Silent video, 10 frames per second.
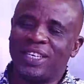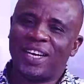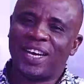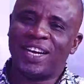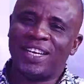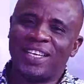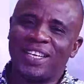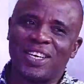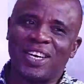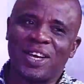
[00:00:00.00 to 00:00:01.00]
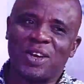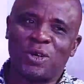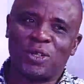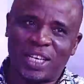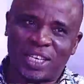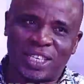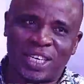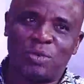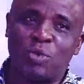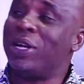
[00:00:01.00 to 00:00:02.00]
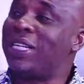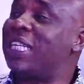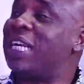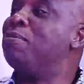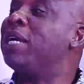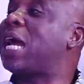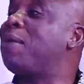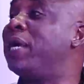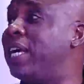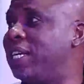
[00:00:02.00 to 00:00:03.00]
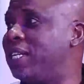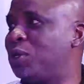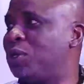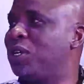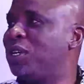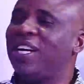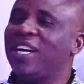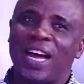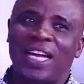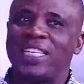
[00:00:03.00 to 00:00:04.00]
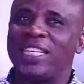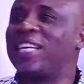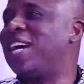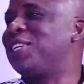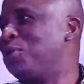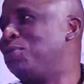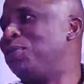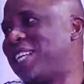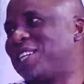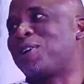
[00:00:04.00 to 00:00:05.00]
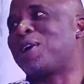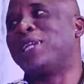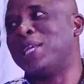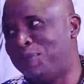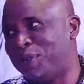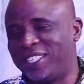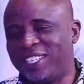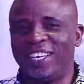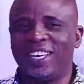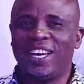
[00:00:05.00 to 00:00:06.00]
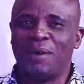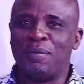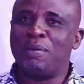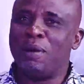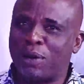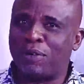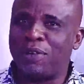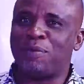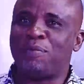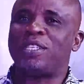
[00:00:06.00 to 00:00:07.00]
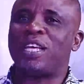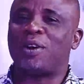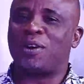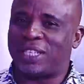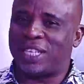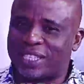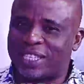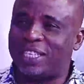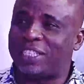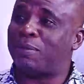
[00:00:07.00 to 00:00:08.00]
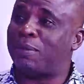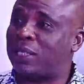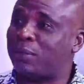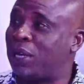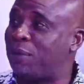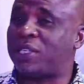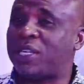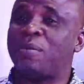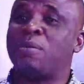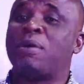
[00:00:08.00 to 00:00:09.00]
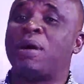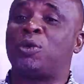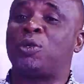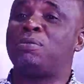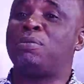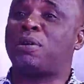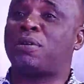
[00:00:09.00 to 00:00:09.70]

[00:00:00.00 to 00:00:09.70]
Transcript: I contested with Emeka Beke, so I think I should better talk about the APC. I'm a member of the APC, I contested the chairmanship with the APC, I was a member